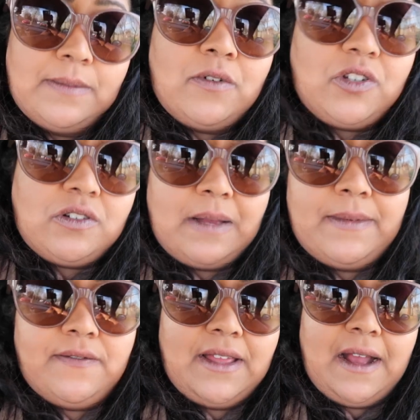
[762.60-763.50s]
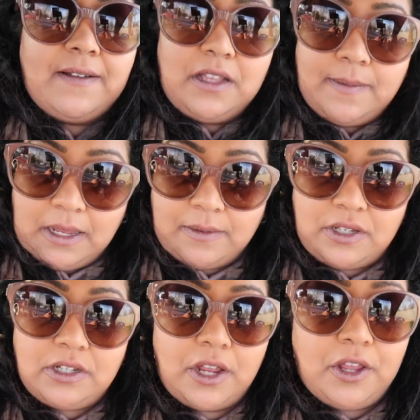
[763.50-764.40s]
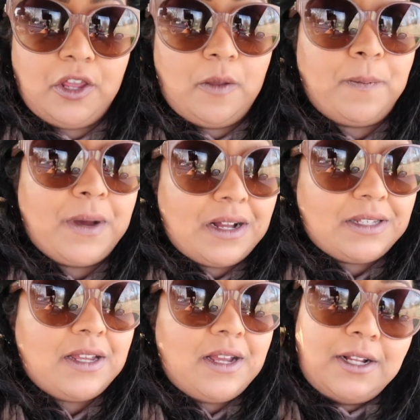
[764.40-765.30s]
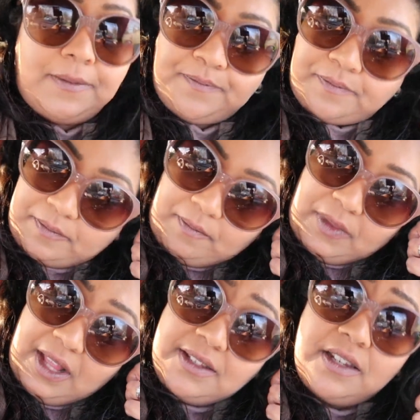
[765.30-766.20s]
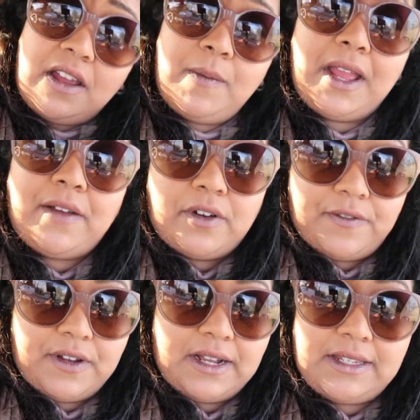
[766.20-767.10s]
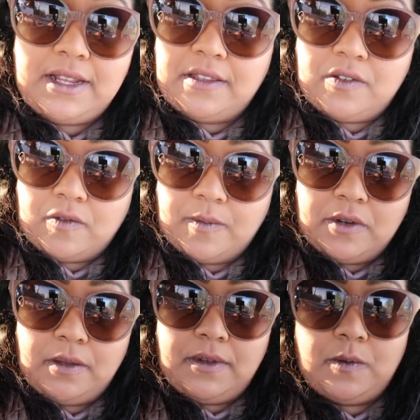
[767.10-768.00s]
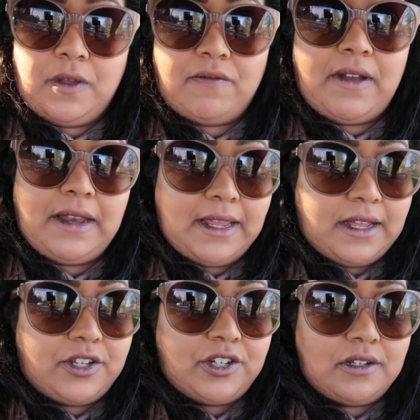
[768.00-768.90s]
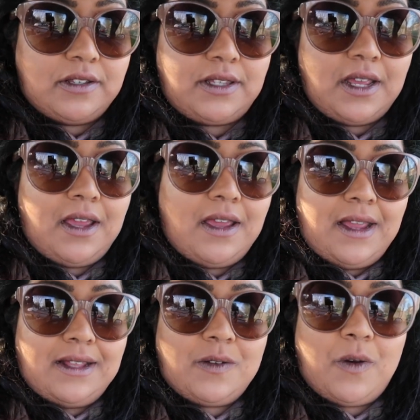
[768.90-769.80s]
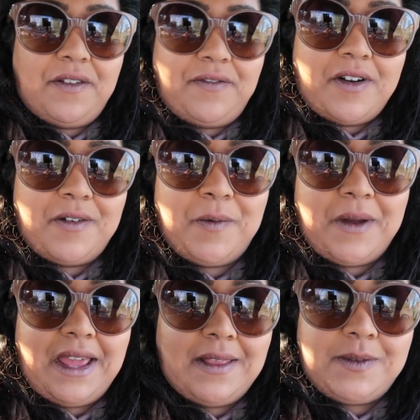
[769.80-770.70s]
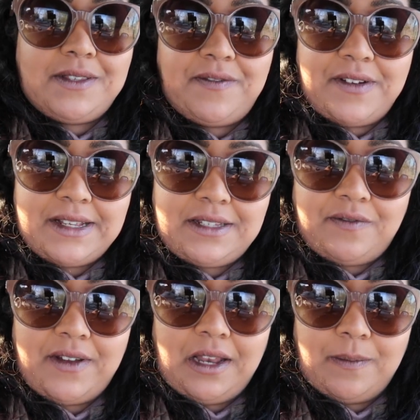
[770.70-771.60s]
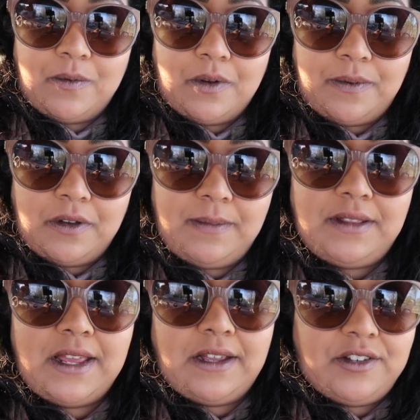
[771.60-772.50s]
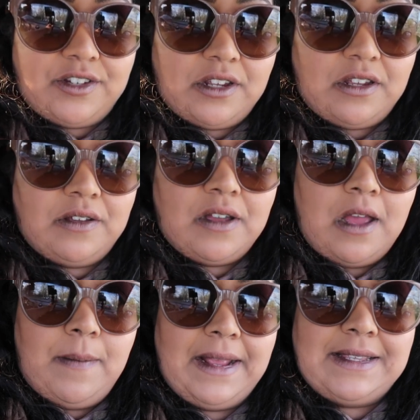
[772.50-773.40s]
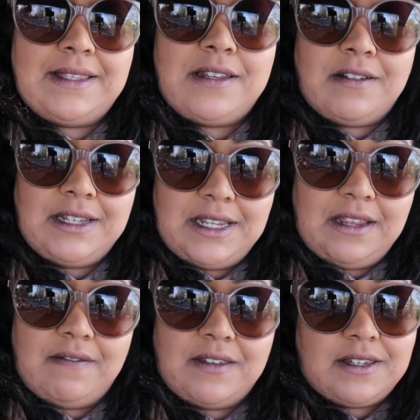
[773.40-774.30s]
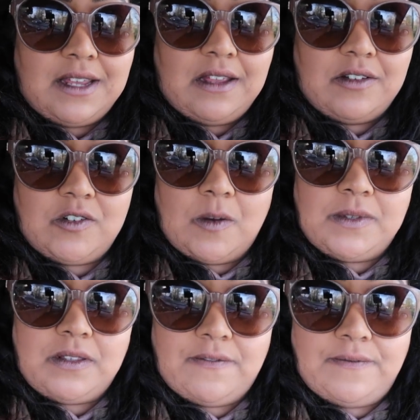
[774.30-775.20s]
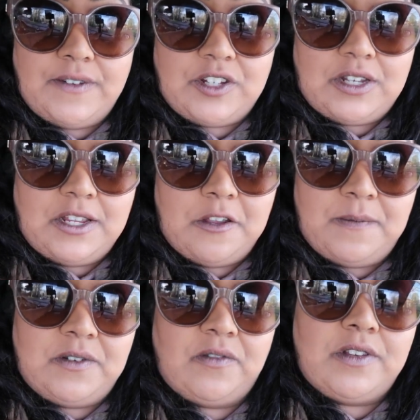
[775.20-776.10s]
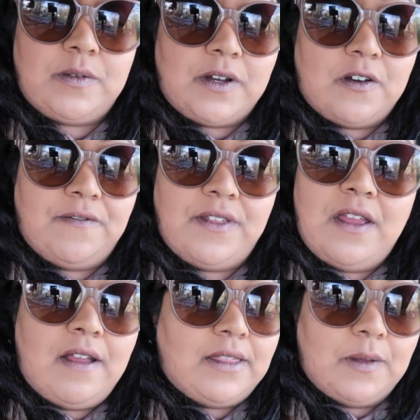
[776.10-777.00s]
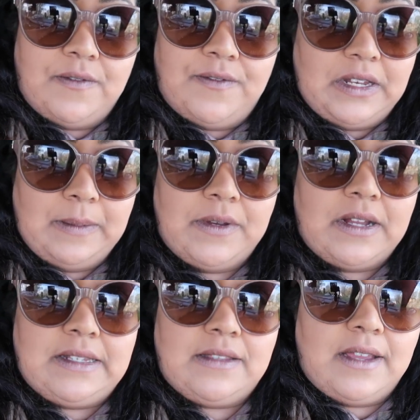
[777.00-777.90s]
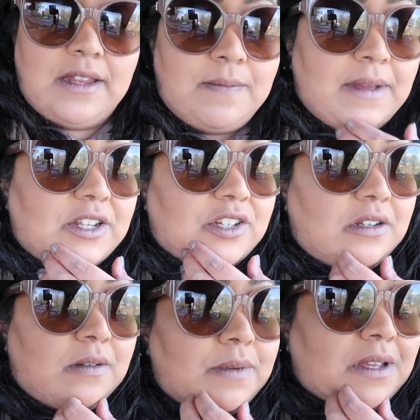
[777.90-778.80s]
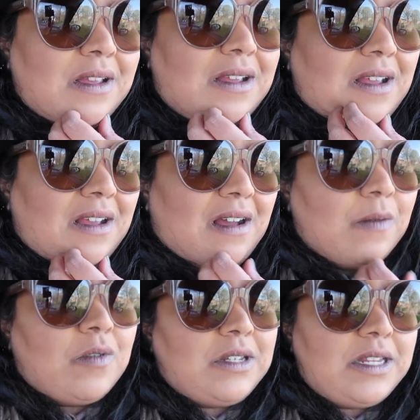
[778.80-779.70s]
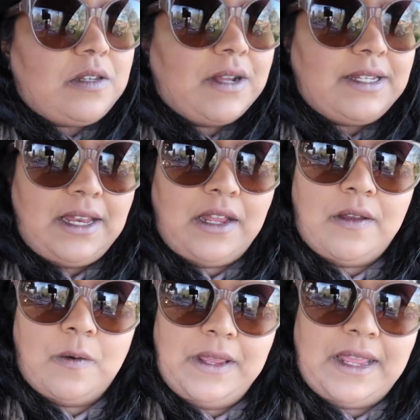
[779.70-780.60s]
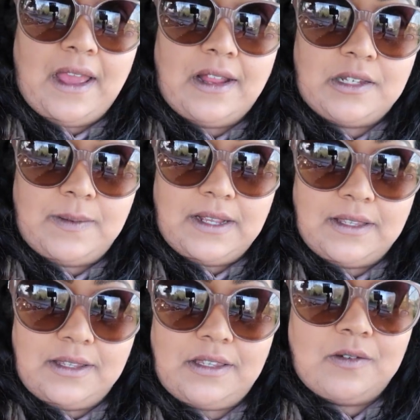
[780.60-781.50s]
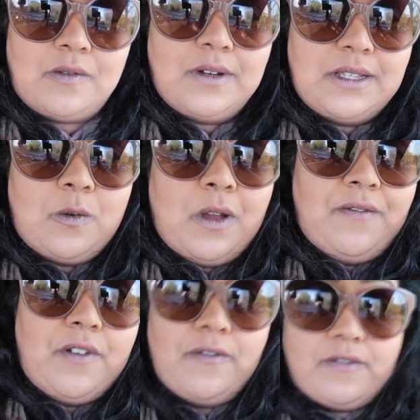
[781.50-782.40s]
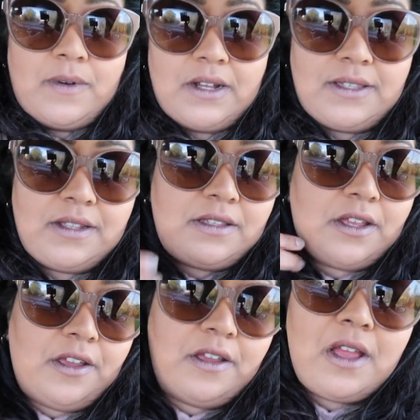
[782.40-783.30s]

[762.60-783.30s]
So I'm not sure how much of the house I'll be able to show you, but tonight we have our first in-store appointment with Ren Kitchens. It's quite far away. This was the first available appointment they could do because it's the 19th today and shops officially opened on the 12th. They were fully booked, as I can imagine, but I wanted to ideally go at a weekend because this store is quite far from us, and so